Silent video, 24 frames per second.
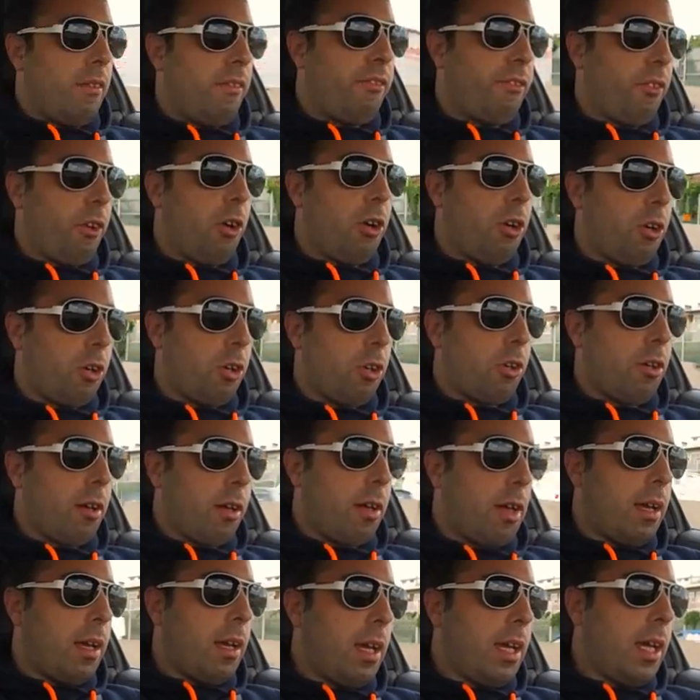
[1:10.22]
for
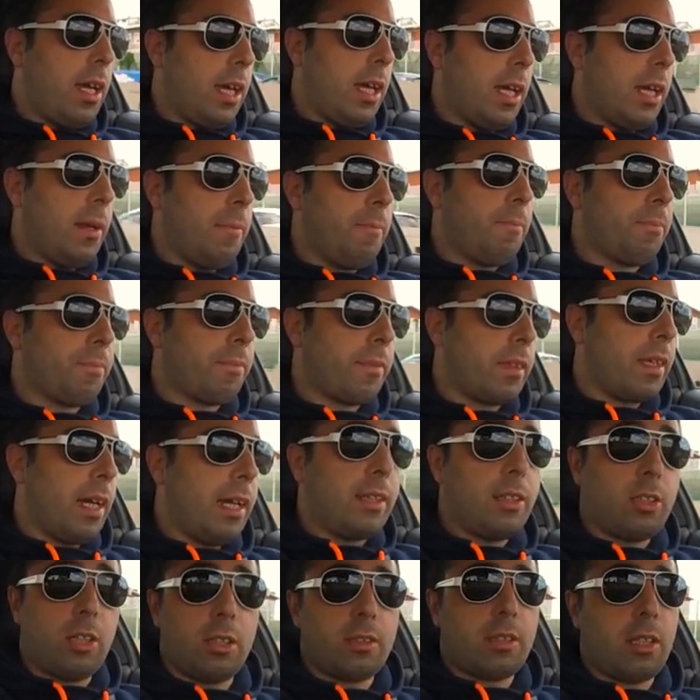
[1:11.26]
a
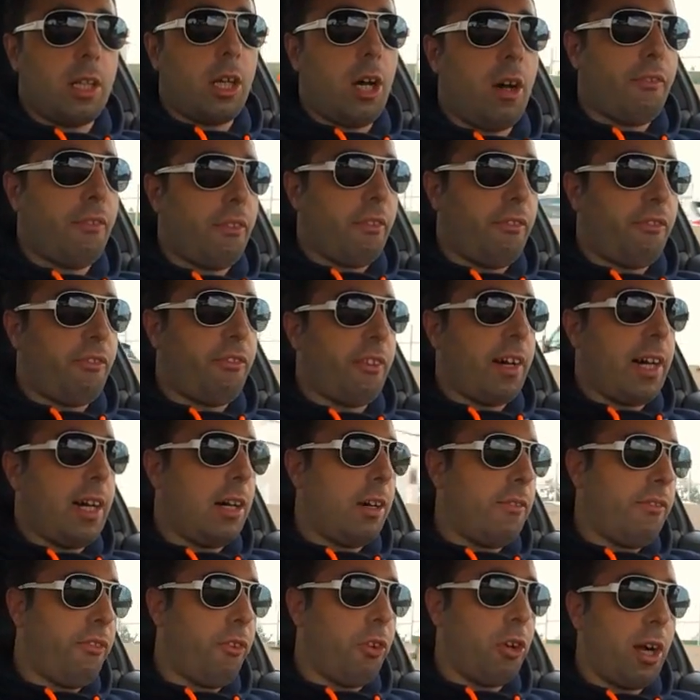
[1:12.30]
total of
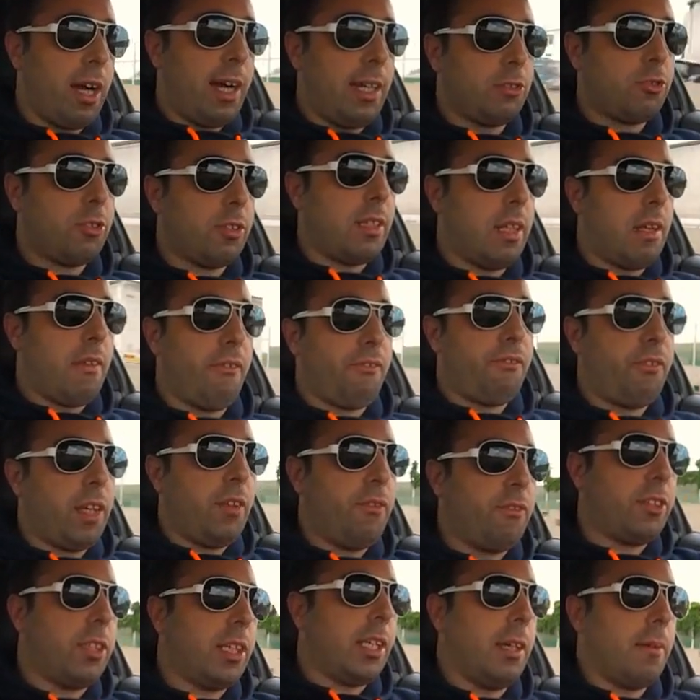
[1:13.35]

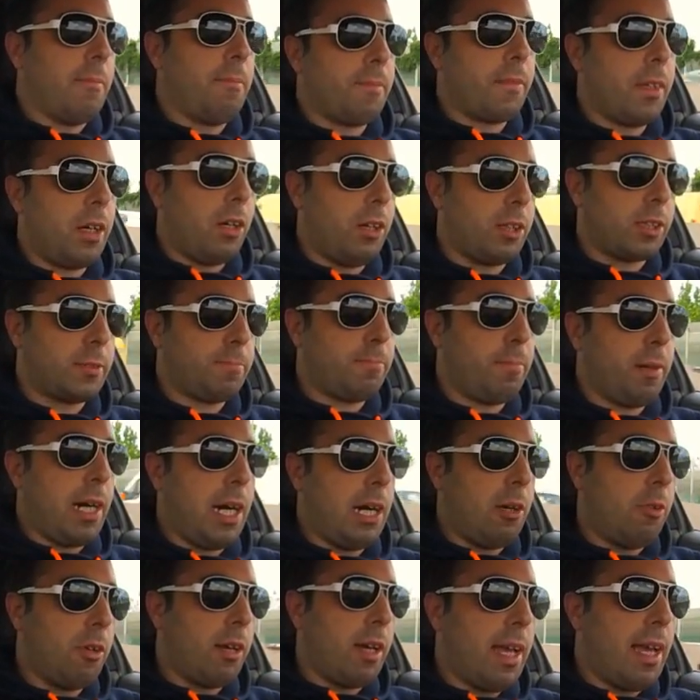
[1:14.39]
450
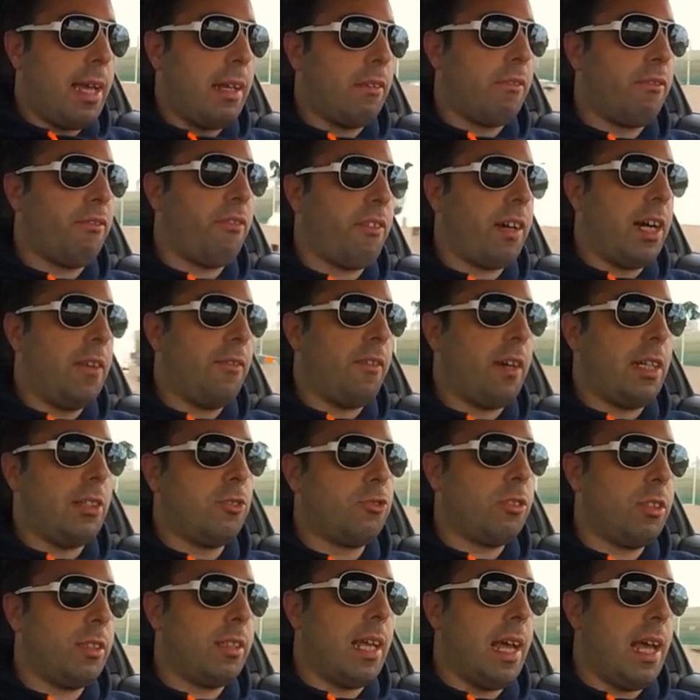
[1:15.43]
horsepower and
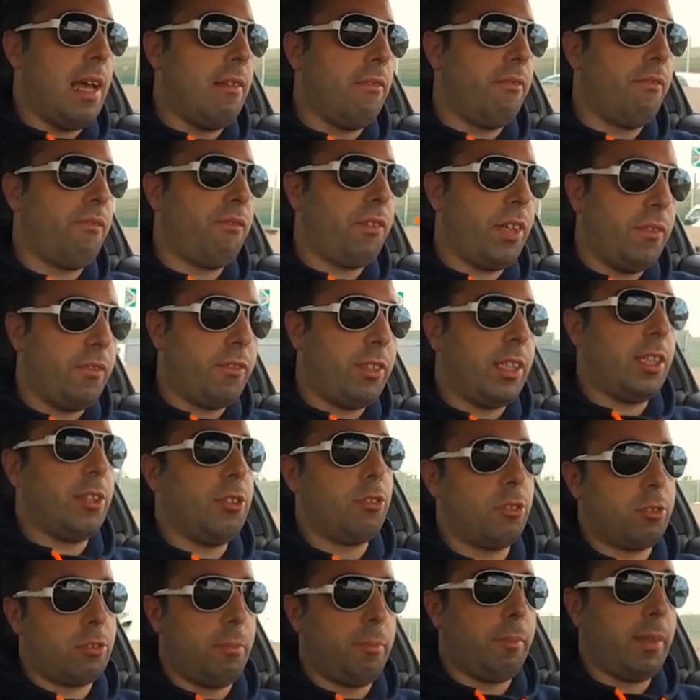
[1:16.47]
550
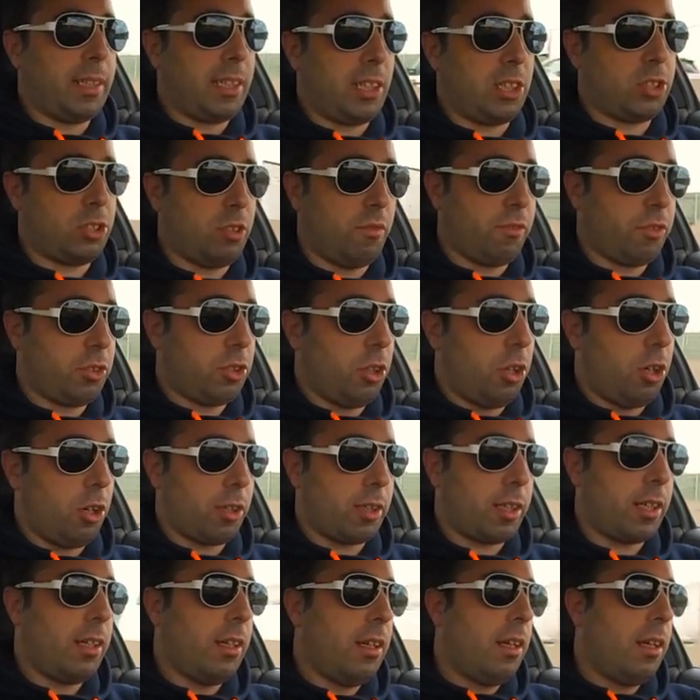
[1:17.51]
newton meters of torque